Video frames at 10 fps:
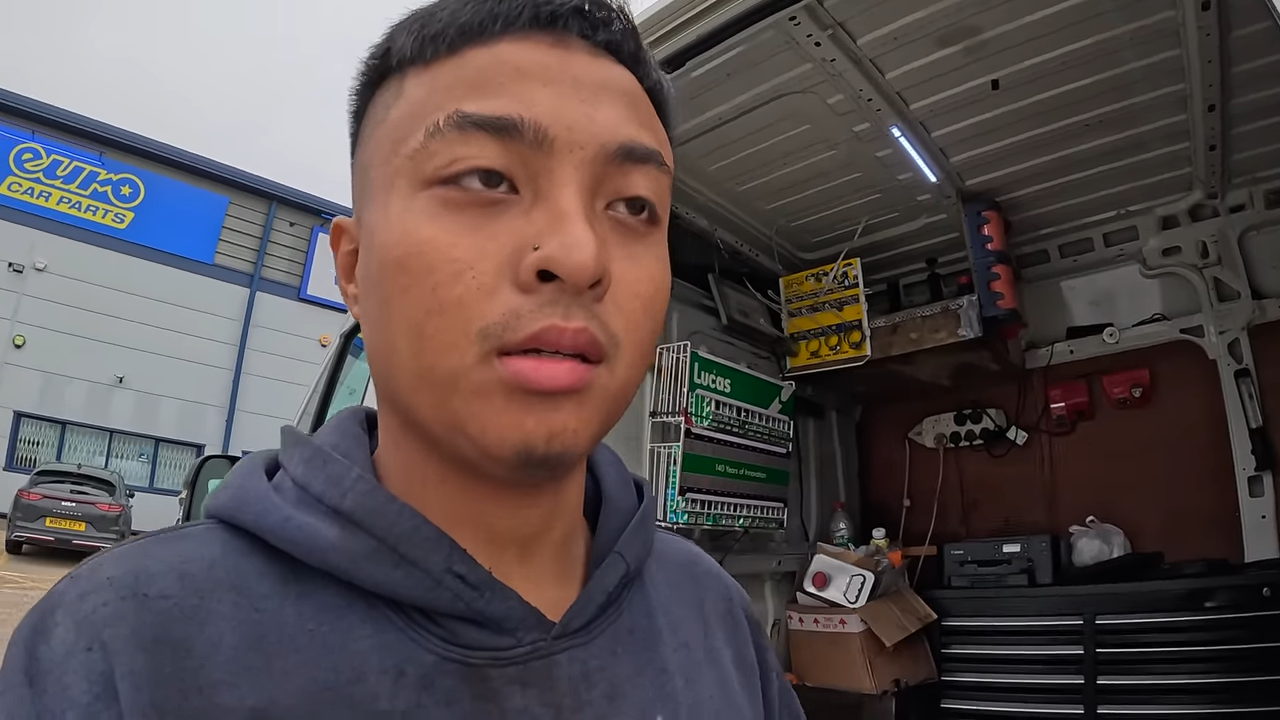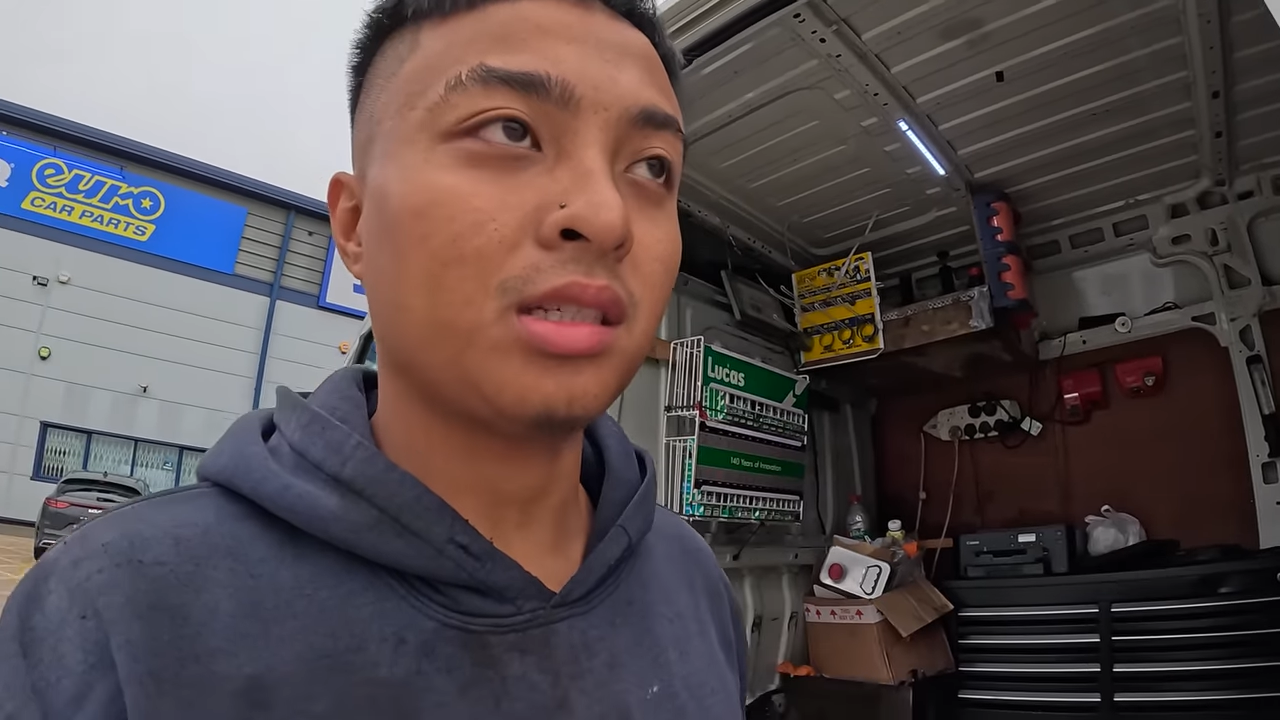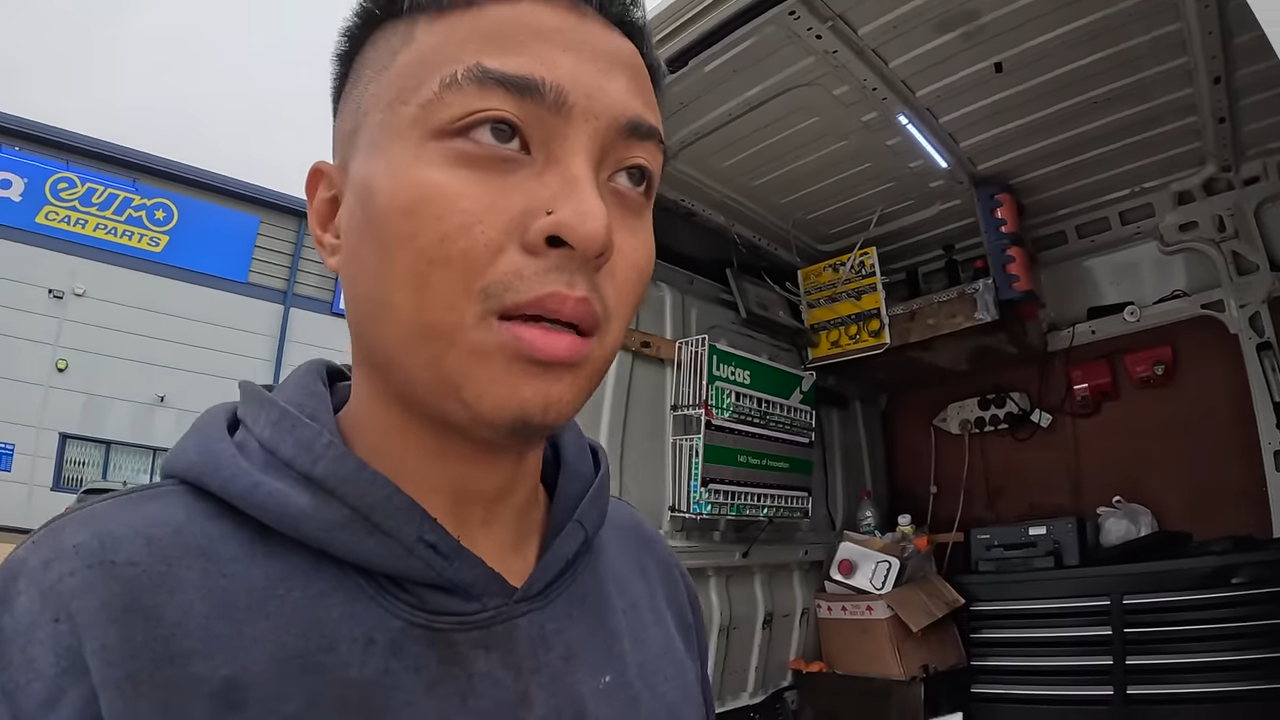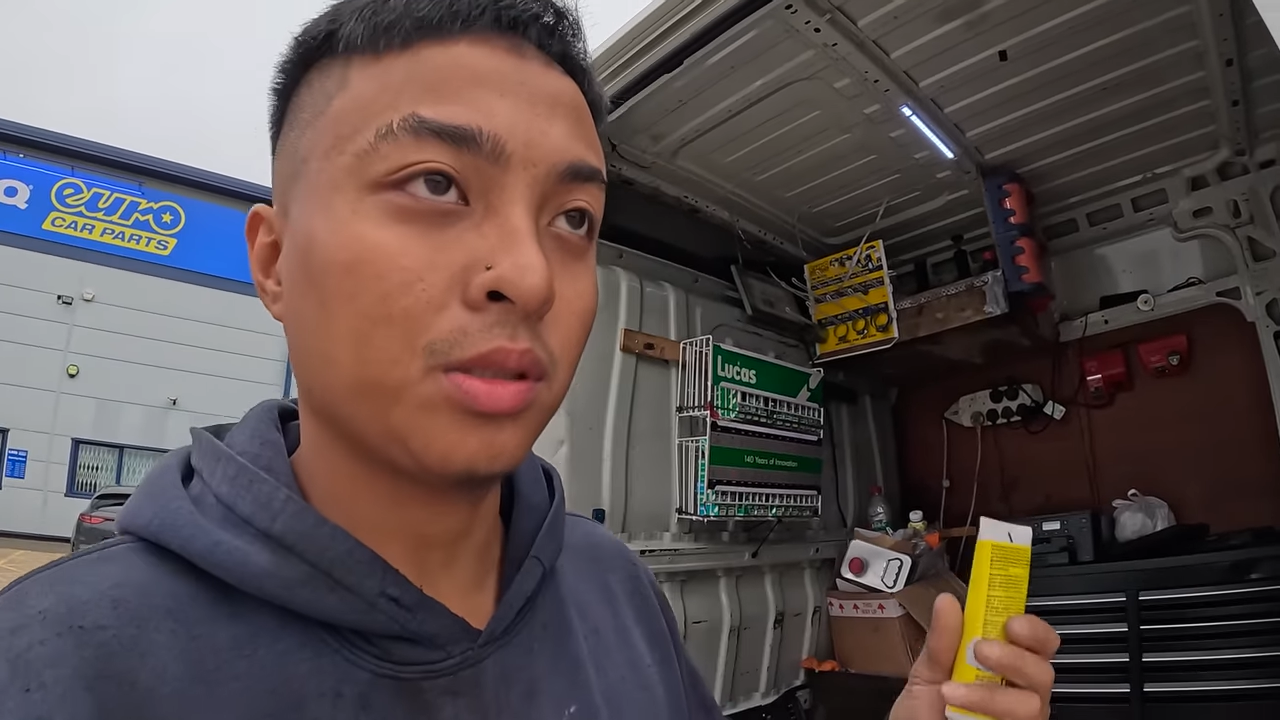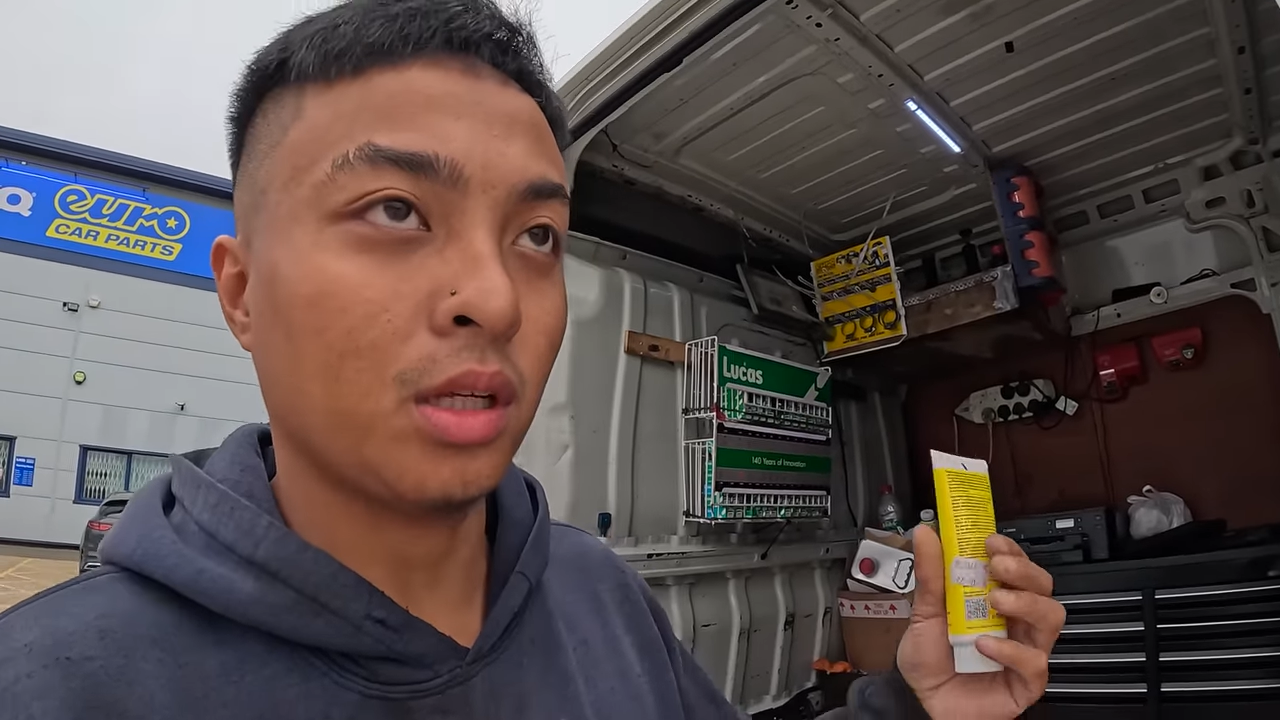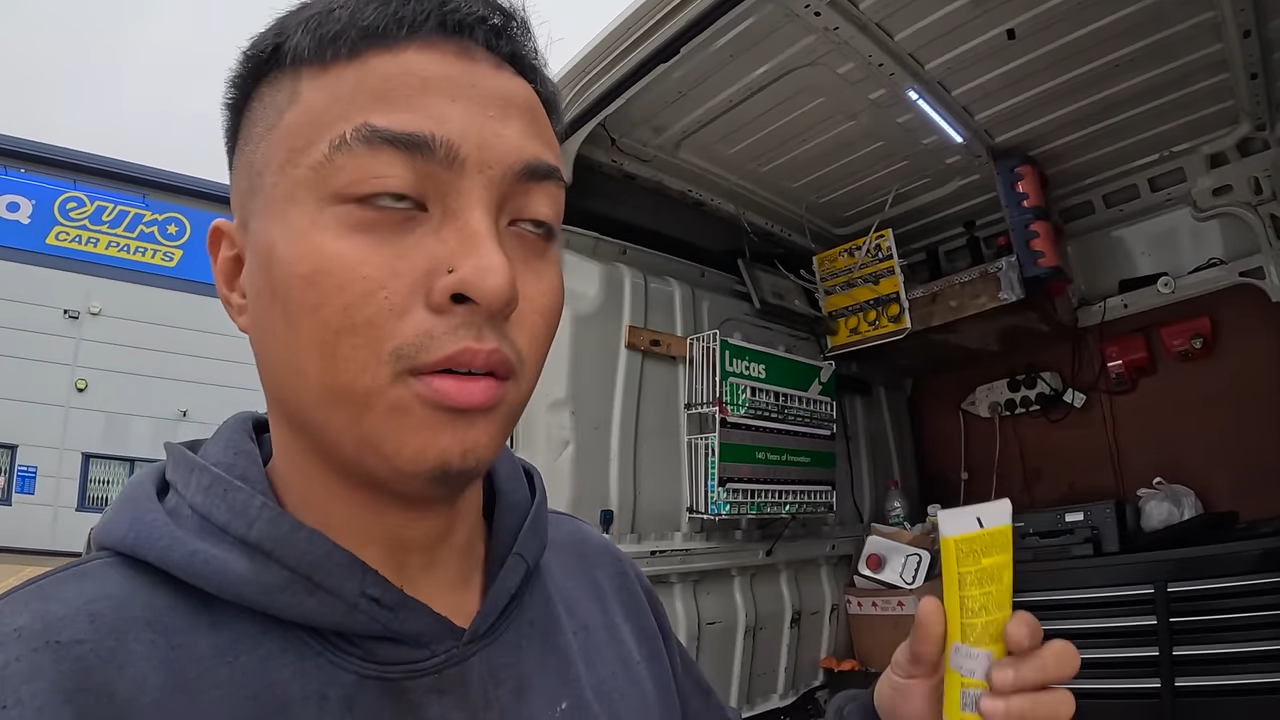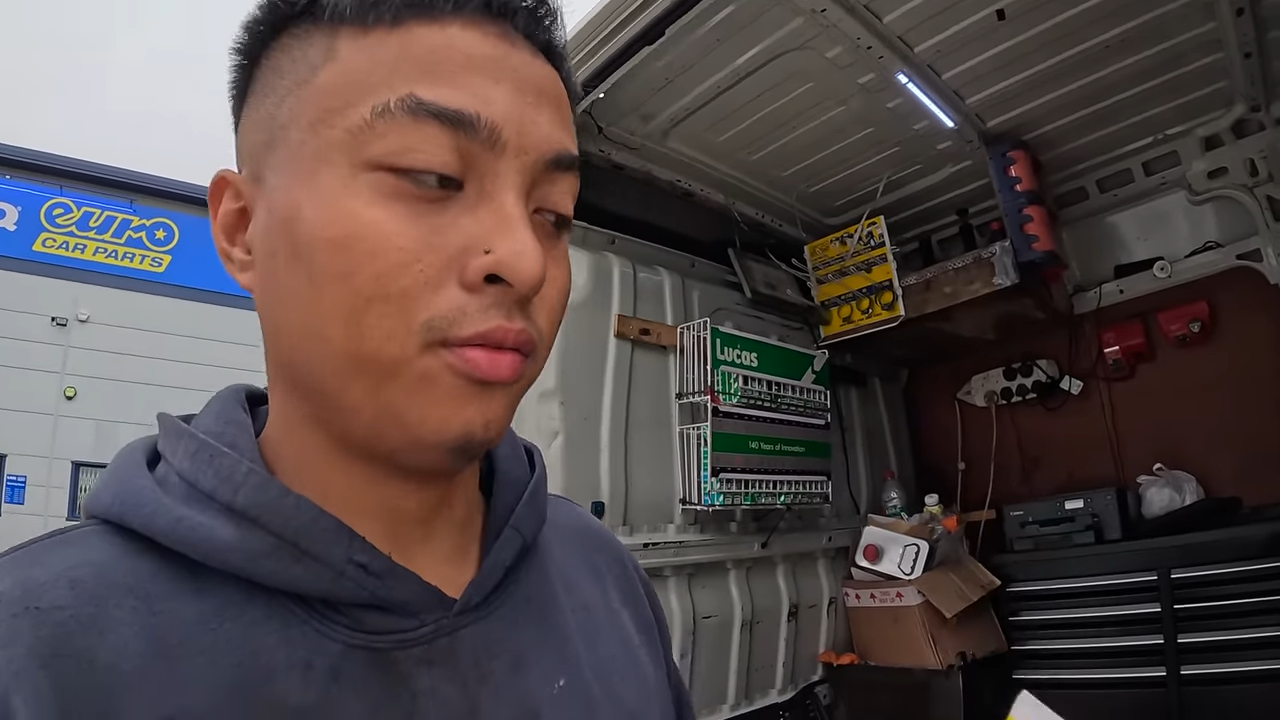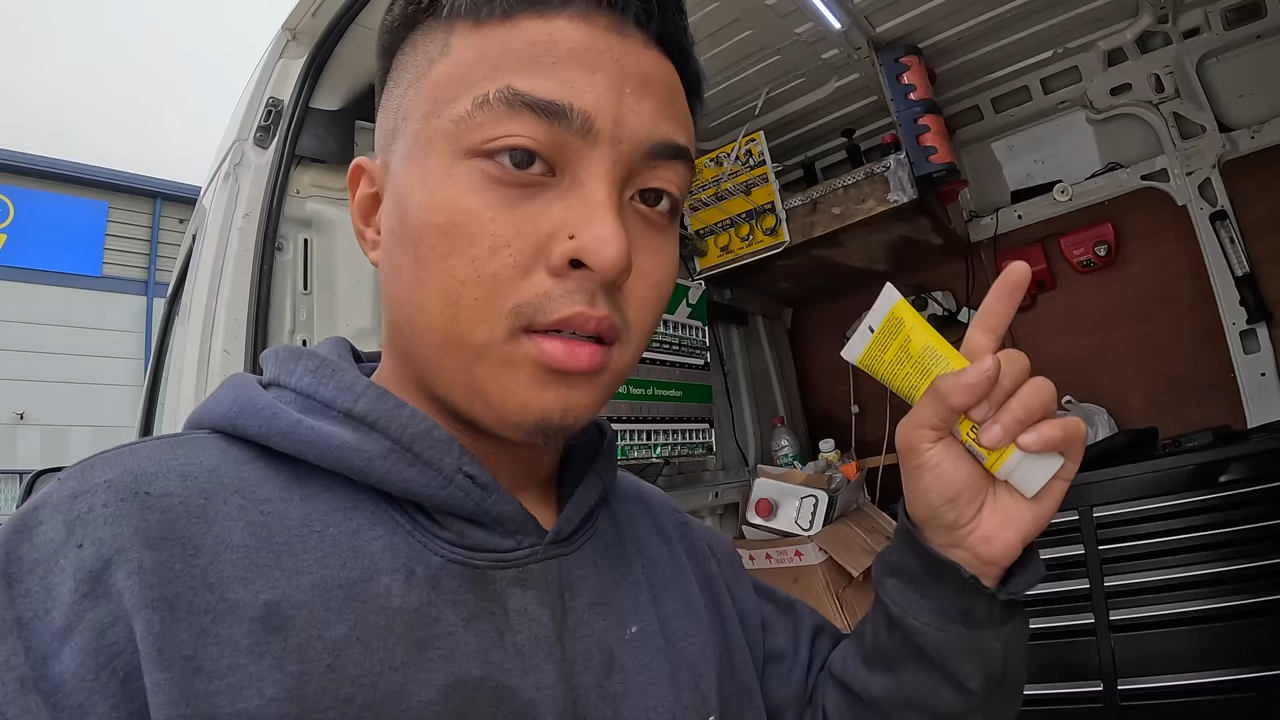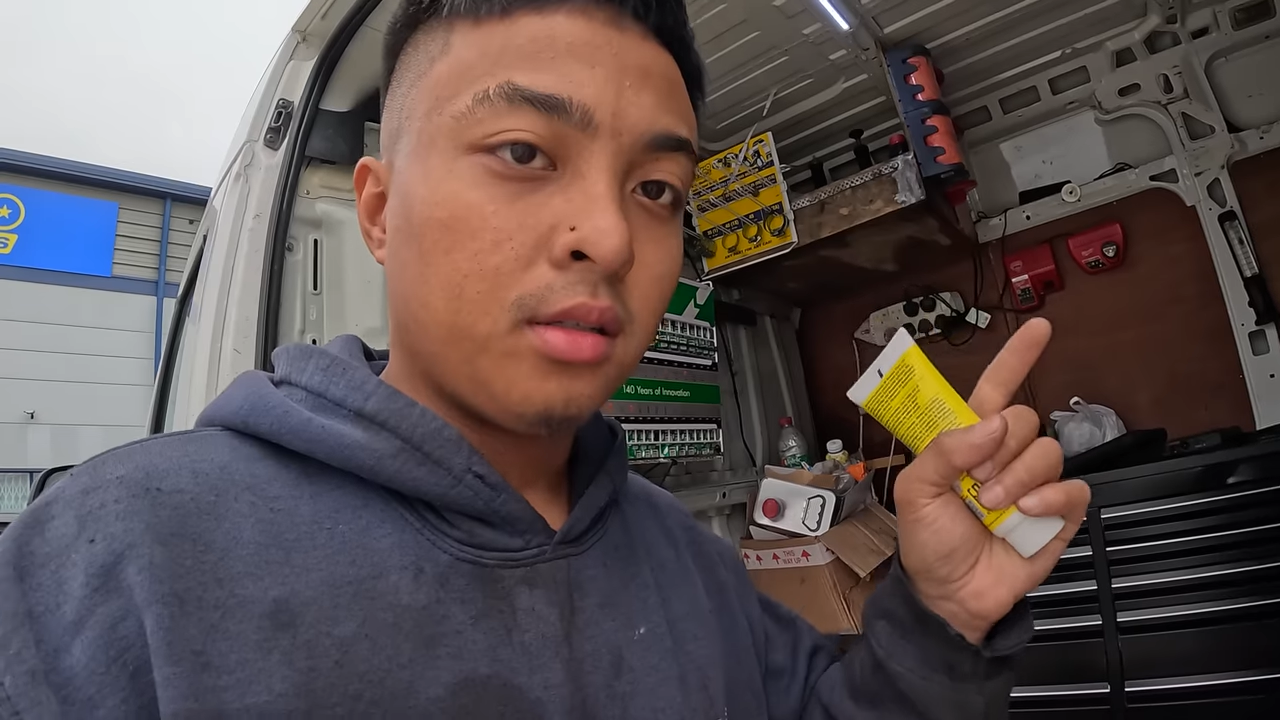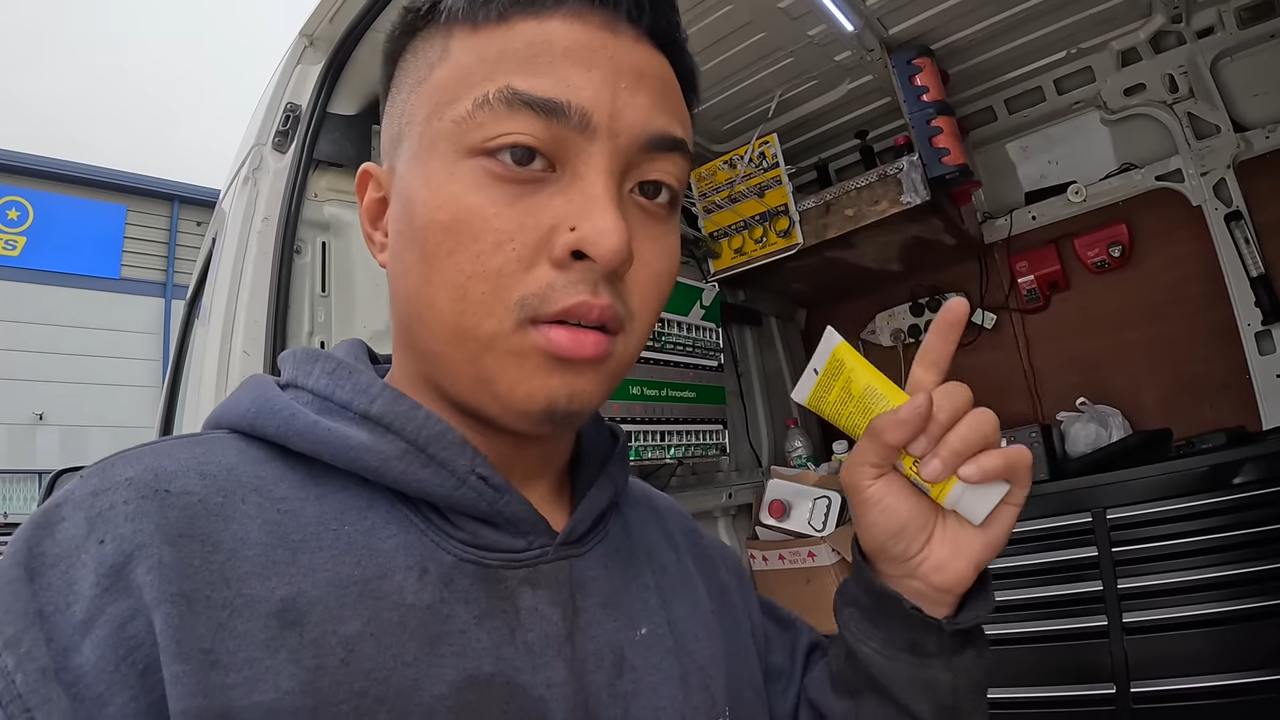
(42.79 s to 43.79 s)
same stuff.